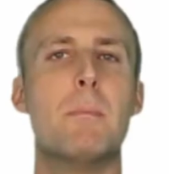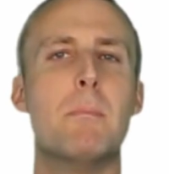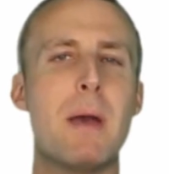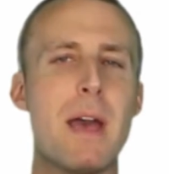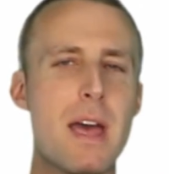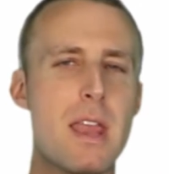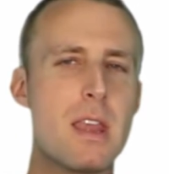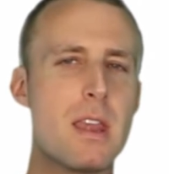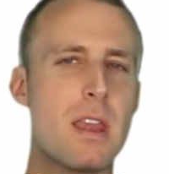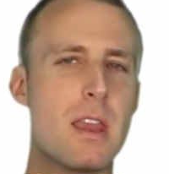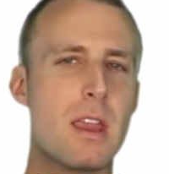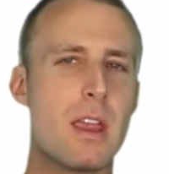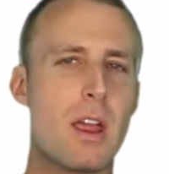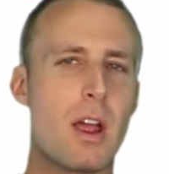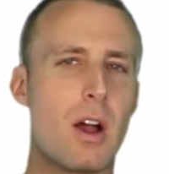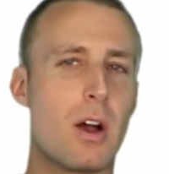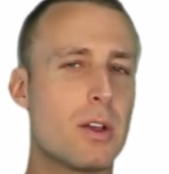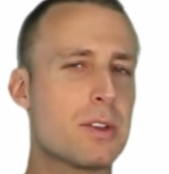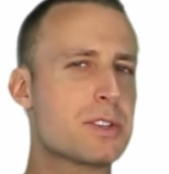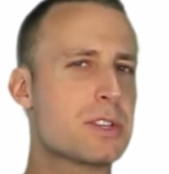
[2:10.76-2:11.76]
Men
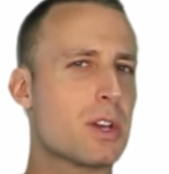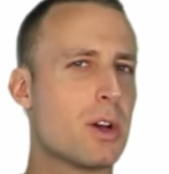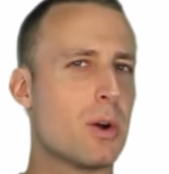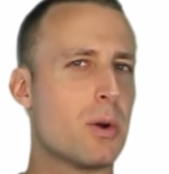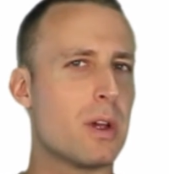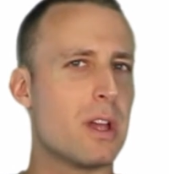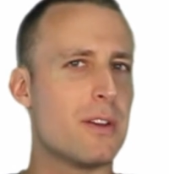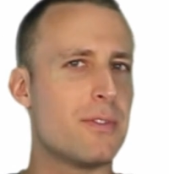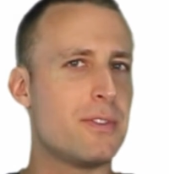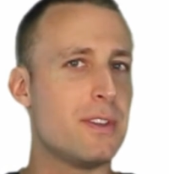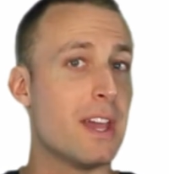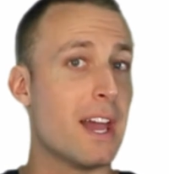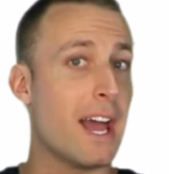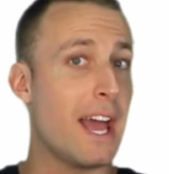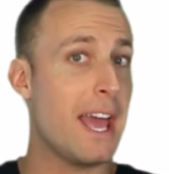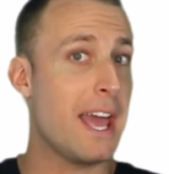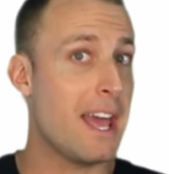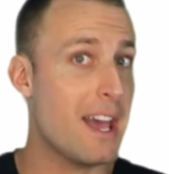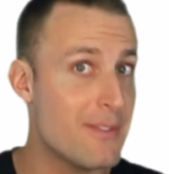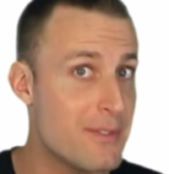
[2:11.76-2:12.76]
also, if you
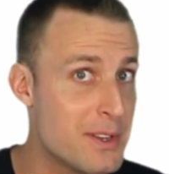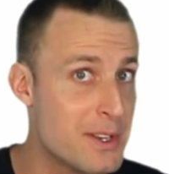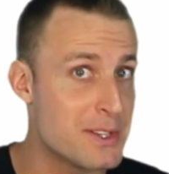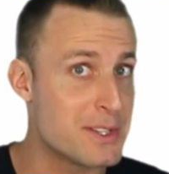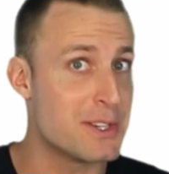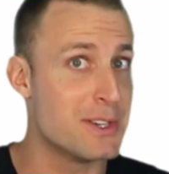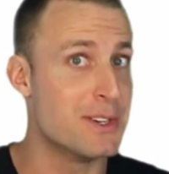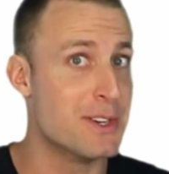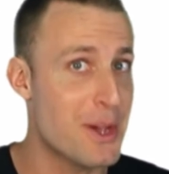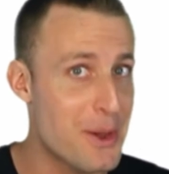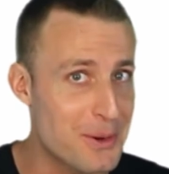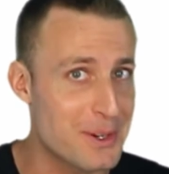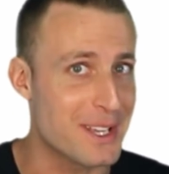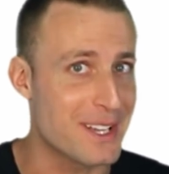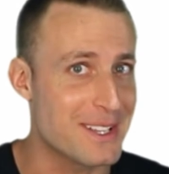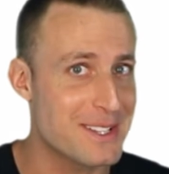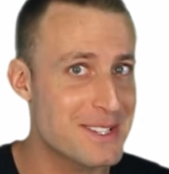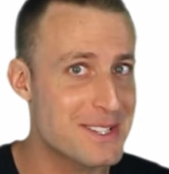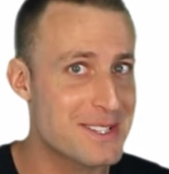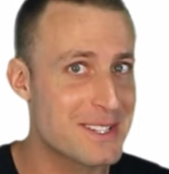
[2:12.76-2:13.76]
haven't
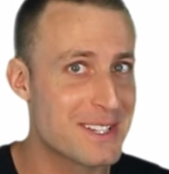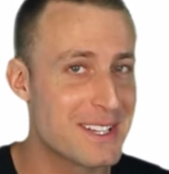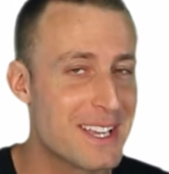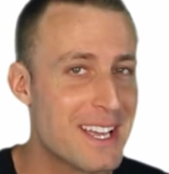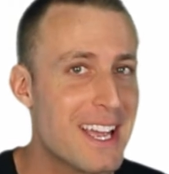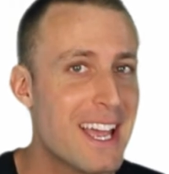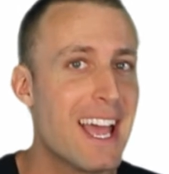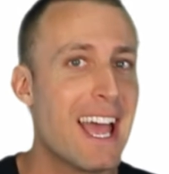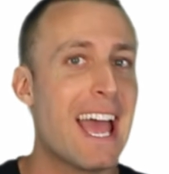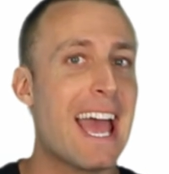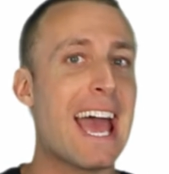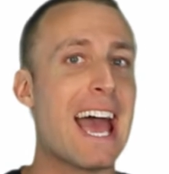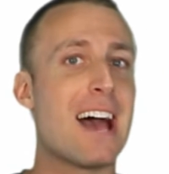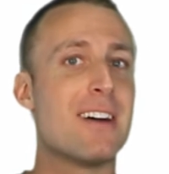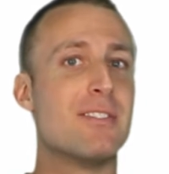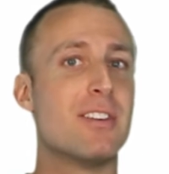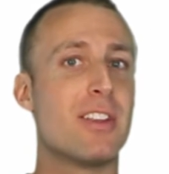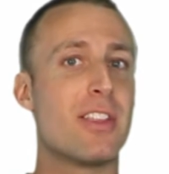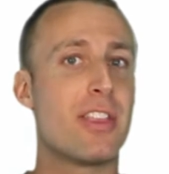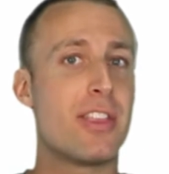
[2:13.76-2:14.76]
noticed,
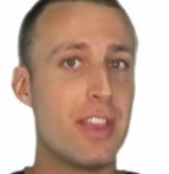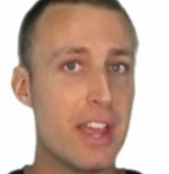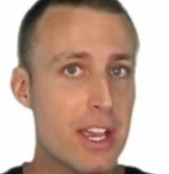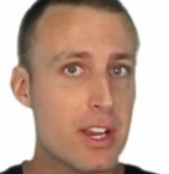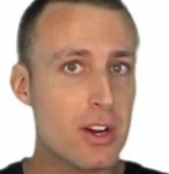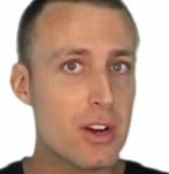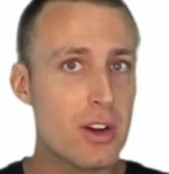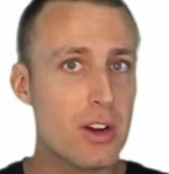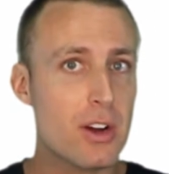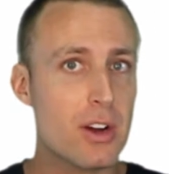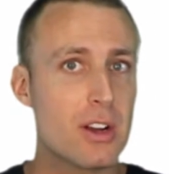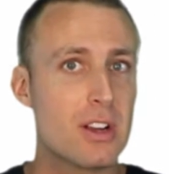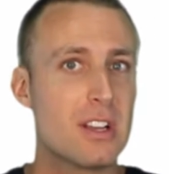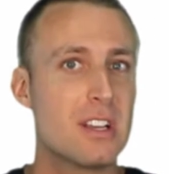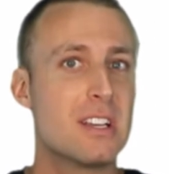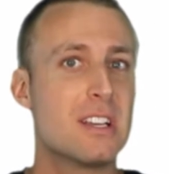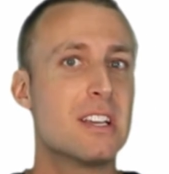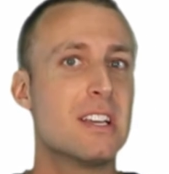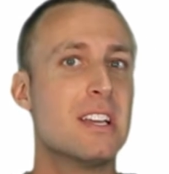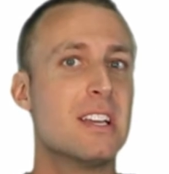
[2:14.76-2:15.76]
have thicker,
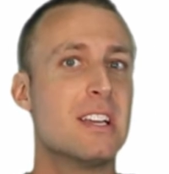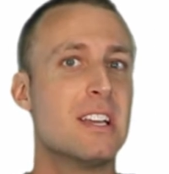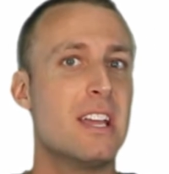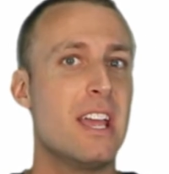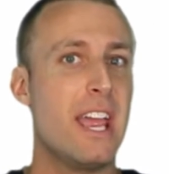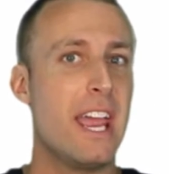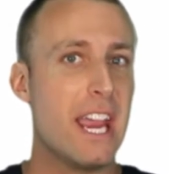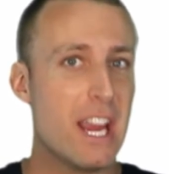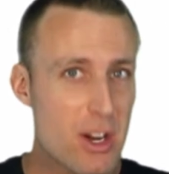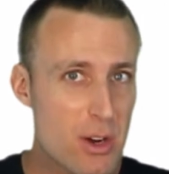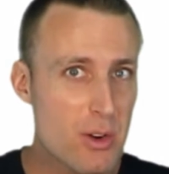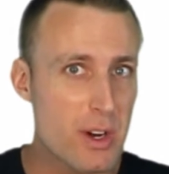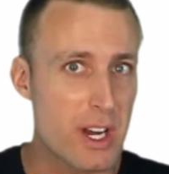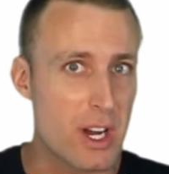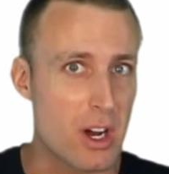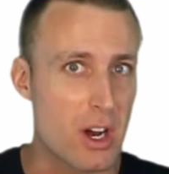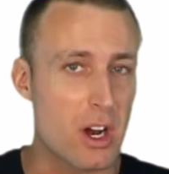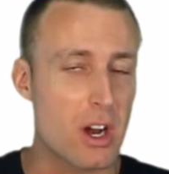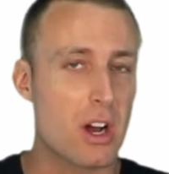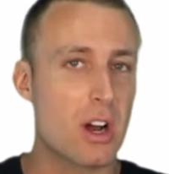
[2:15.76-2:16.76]

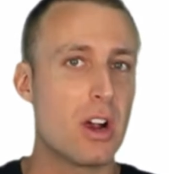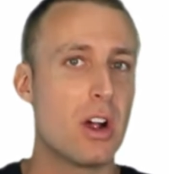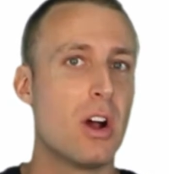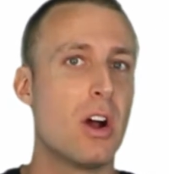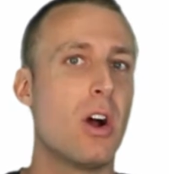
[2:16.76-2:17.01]
hairier,